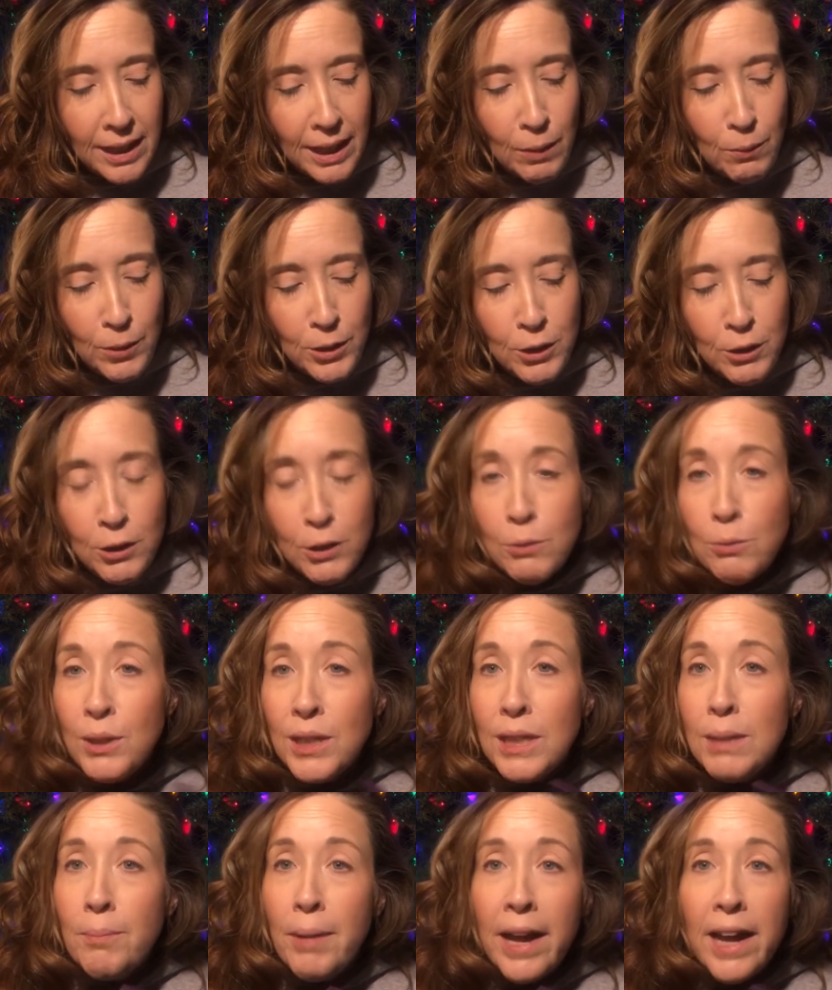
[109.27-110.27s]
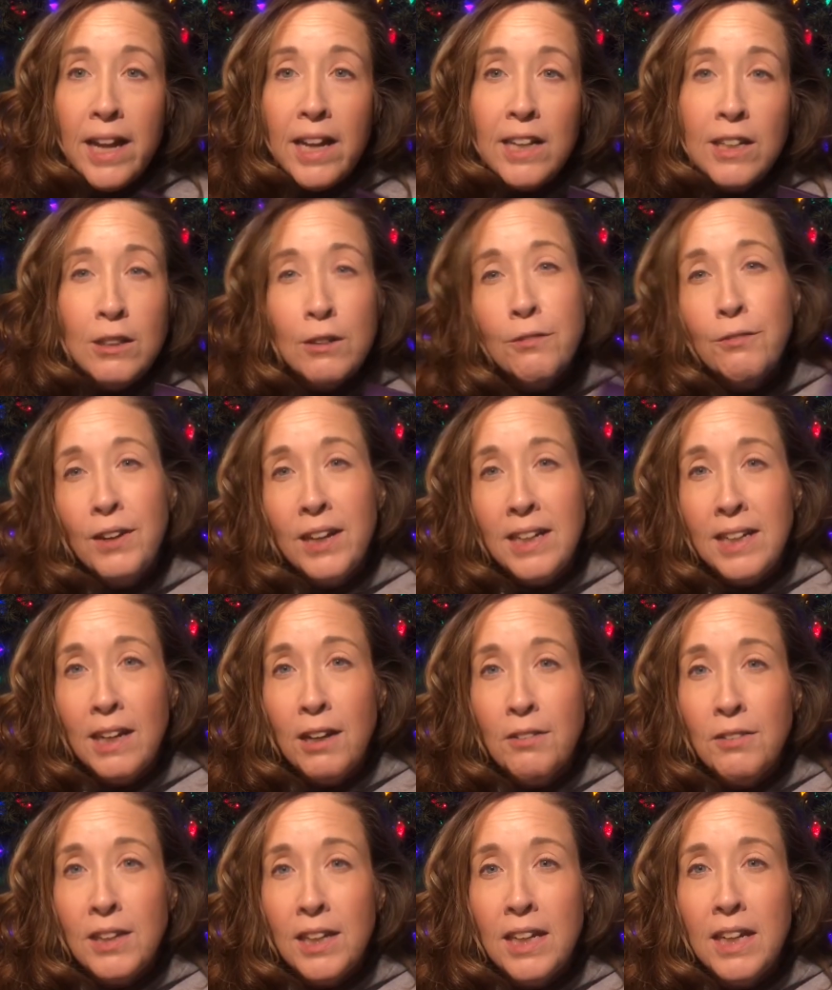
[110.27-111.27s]
And when you could read the back, and you'll find
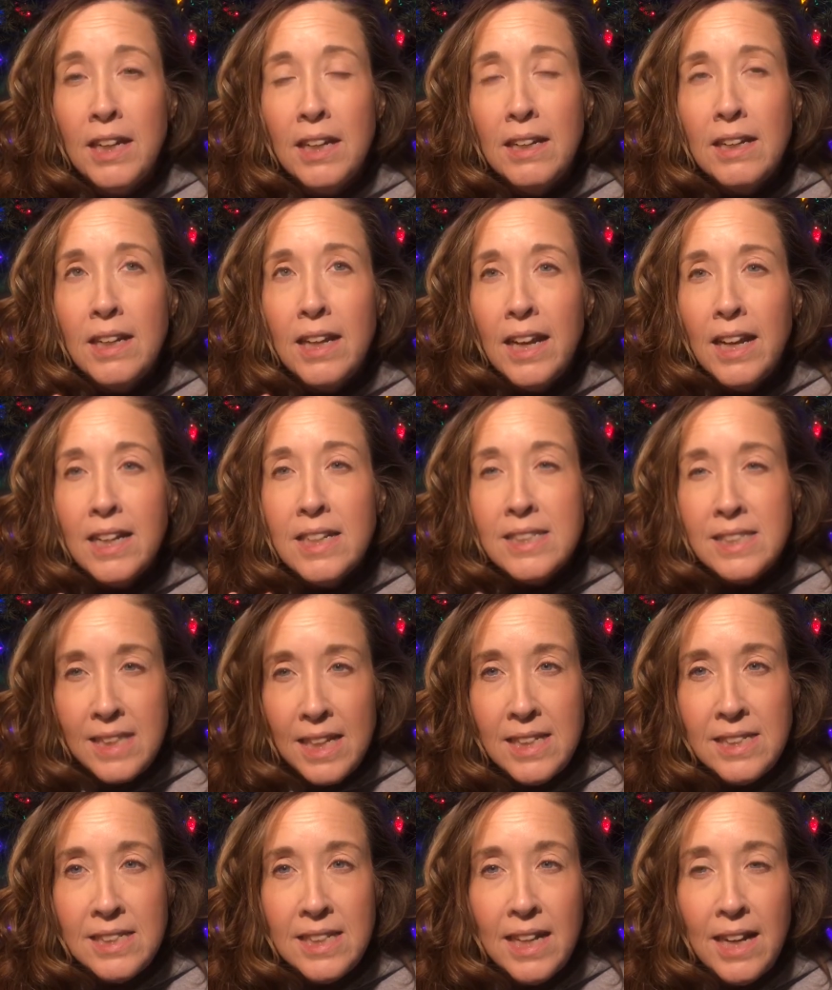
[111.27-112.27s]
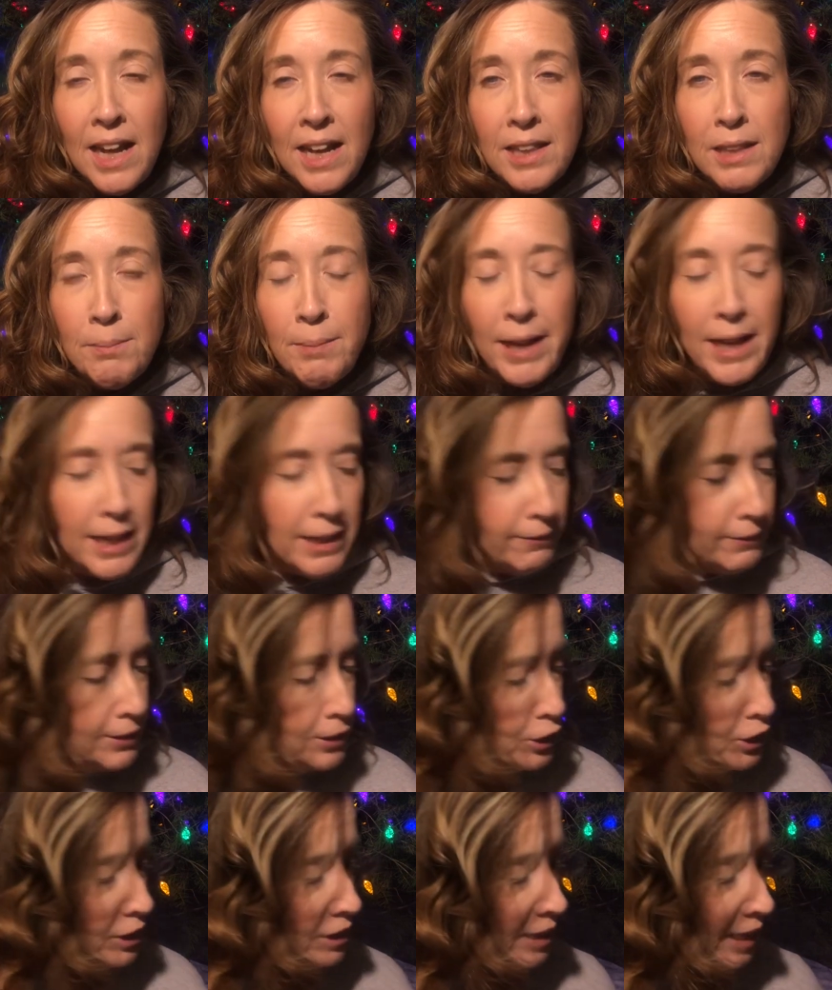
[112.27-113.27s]
out that it says that on the back of
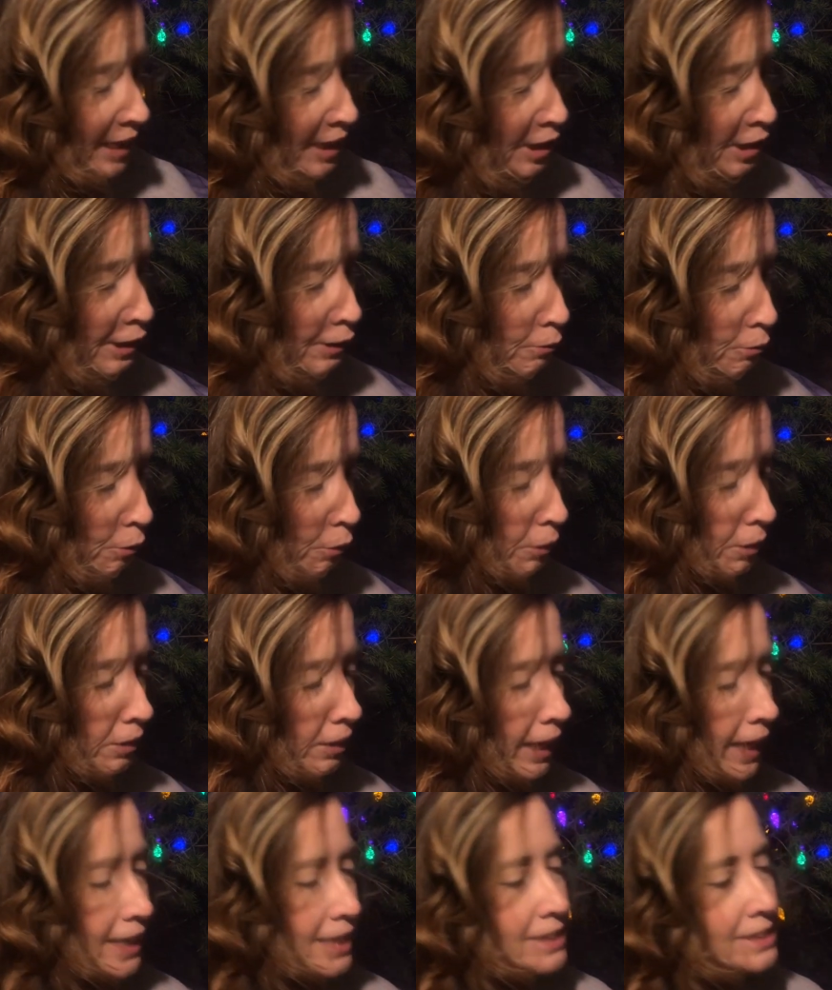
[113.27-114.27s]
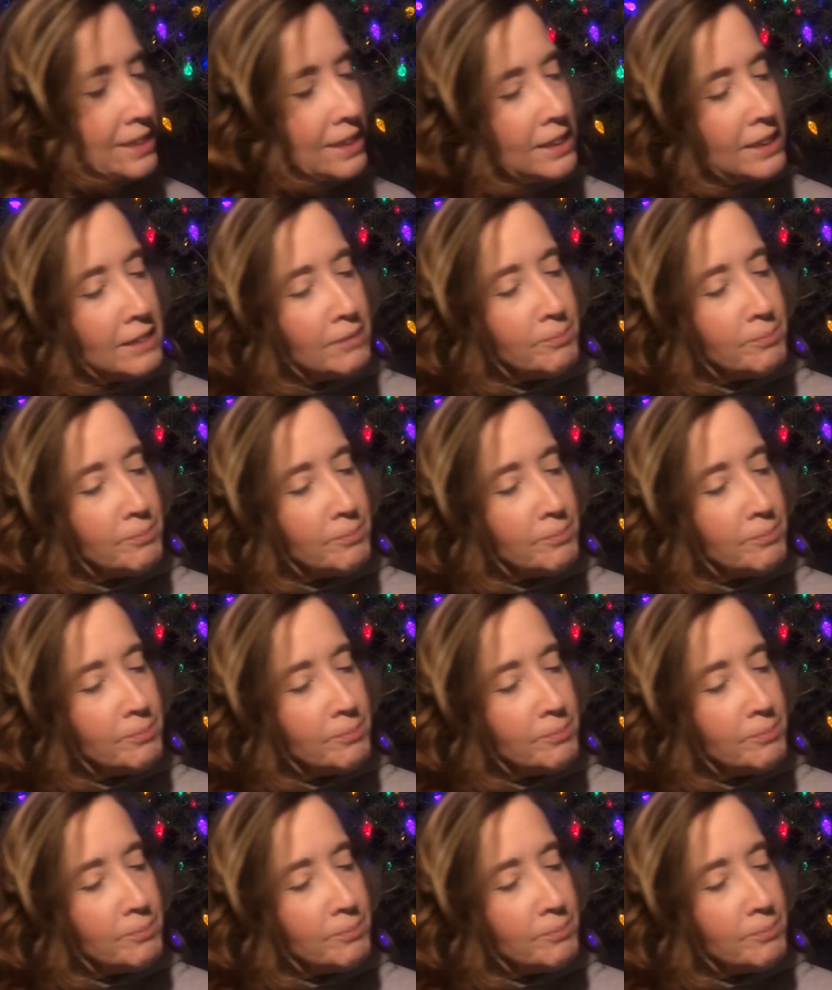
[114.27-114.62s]
it, just like the Aurora Lights.